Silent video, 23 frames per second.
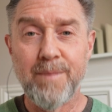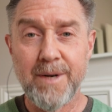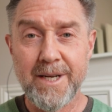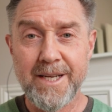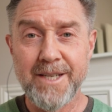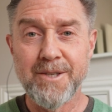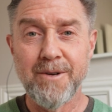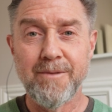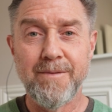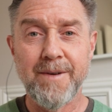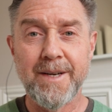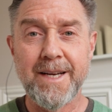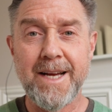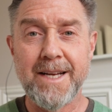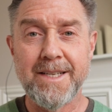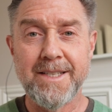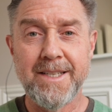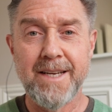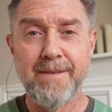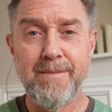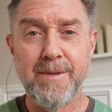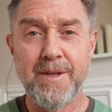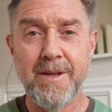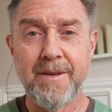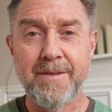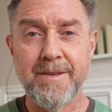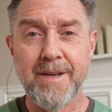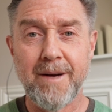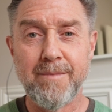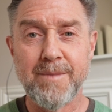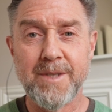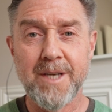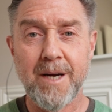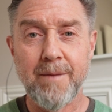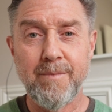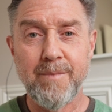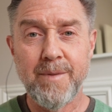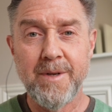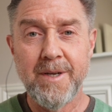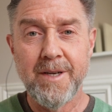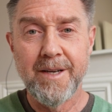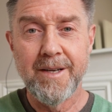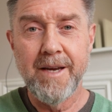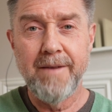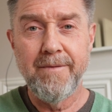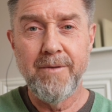Please don't forget to give me the thumbs up
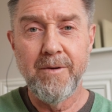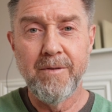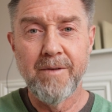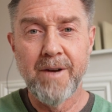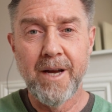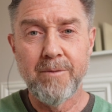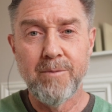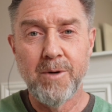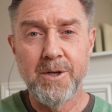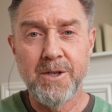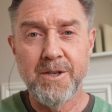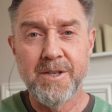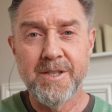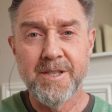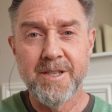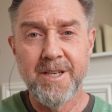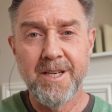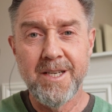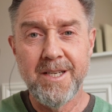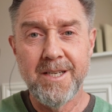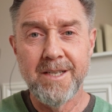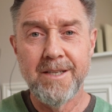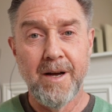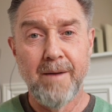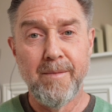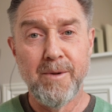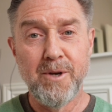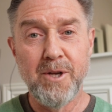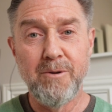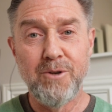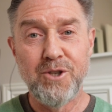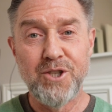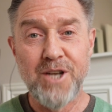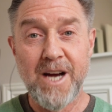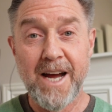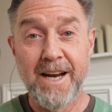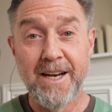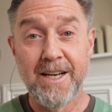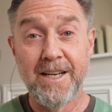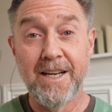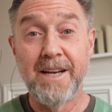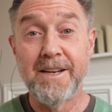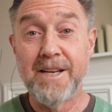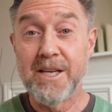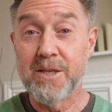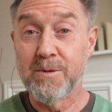if you like what you see. I'm a new
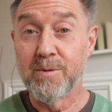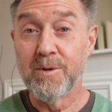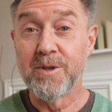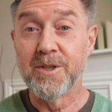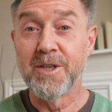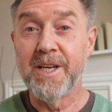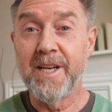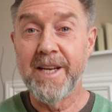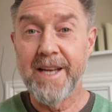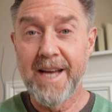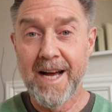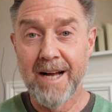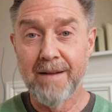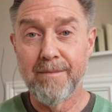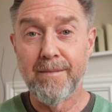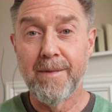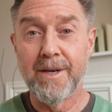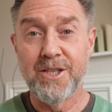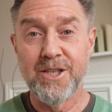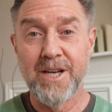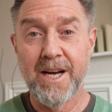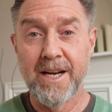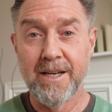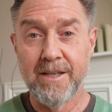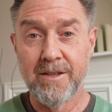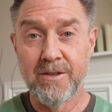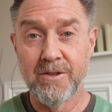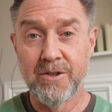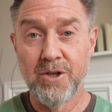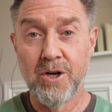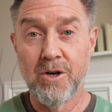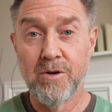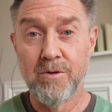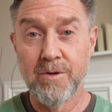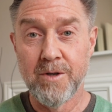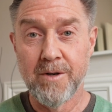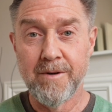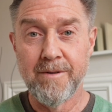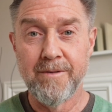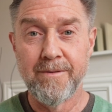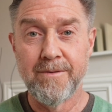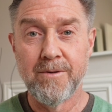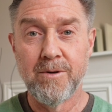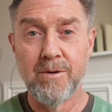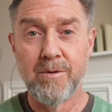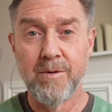channel and this will really help my channel grow going
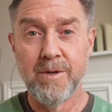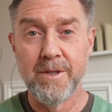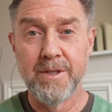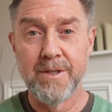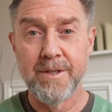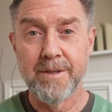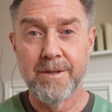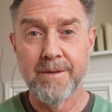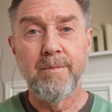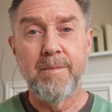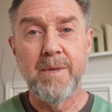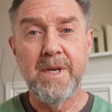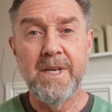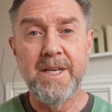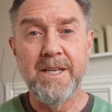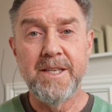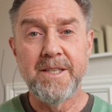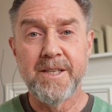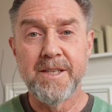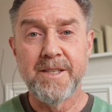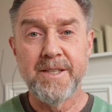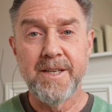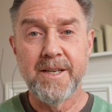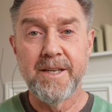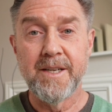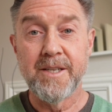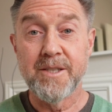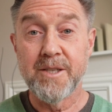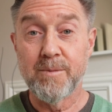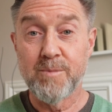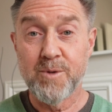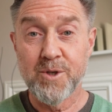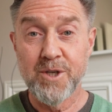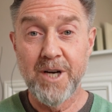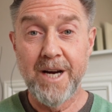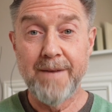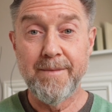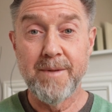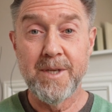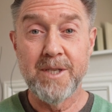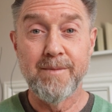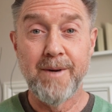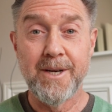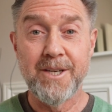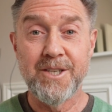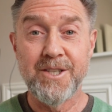forward. Please consider subscribing
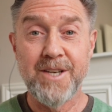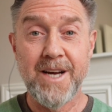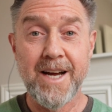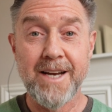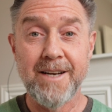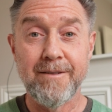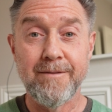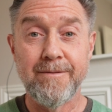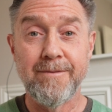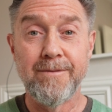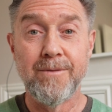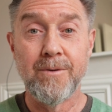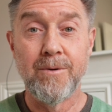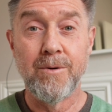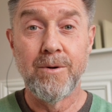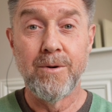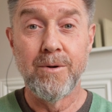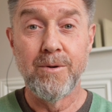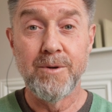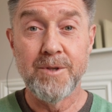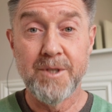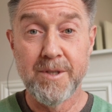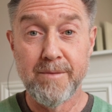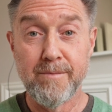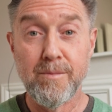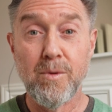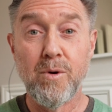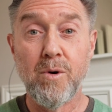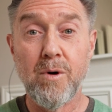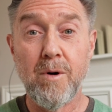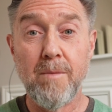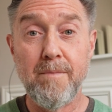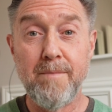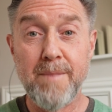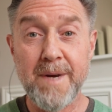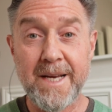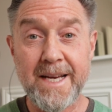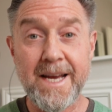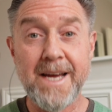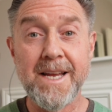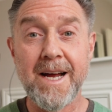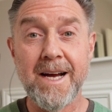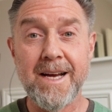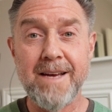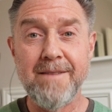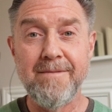to my channel for some more
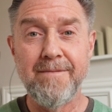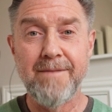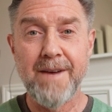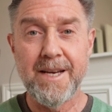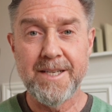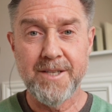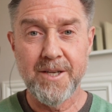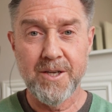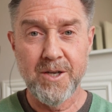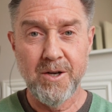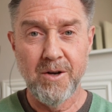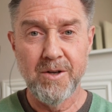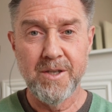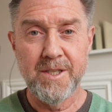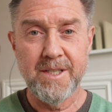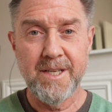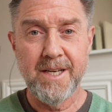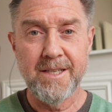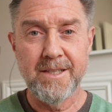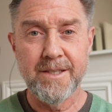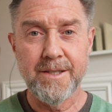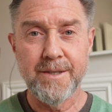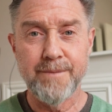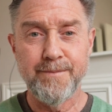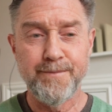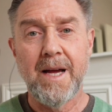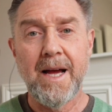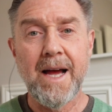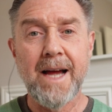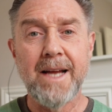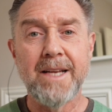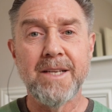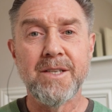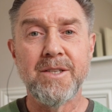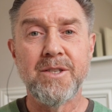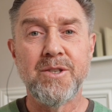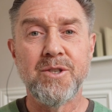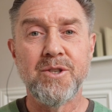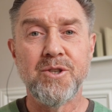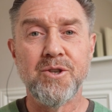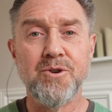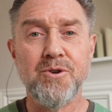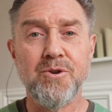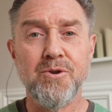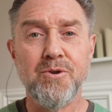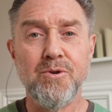beginner investor content and
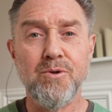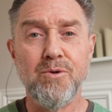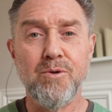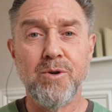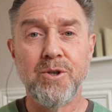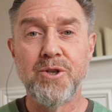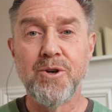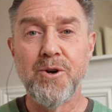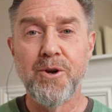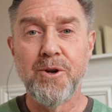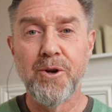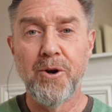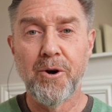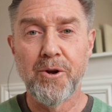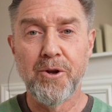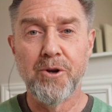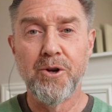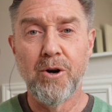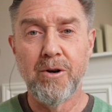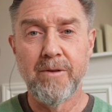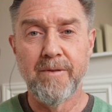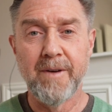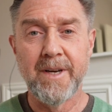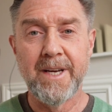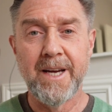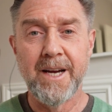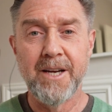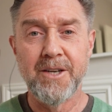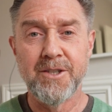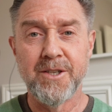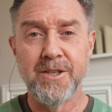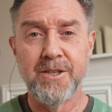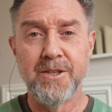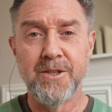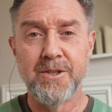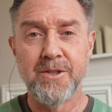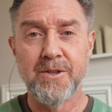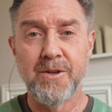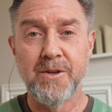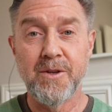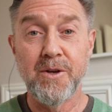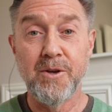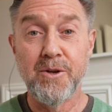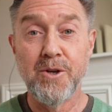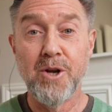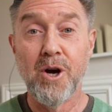to turn on your notifications so
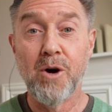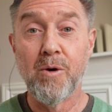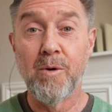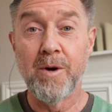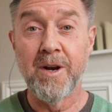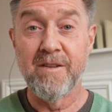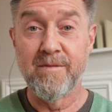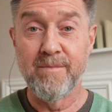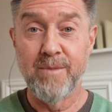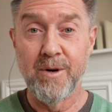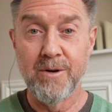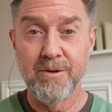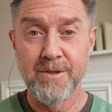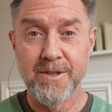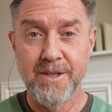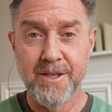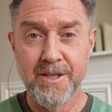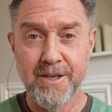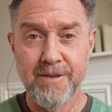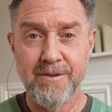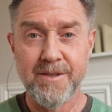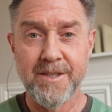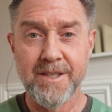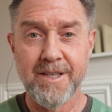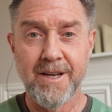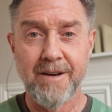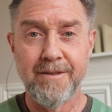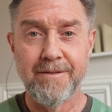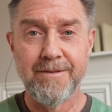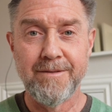that you know when I've posted new stuff.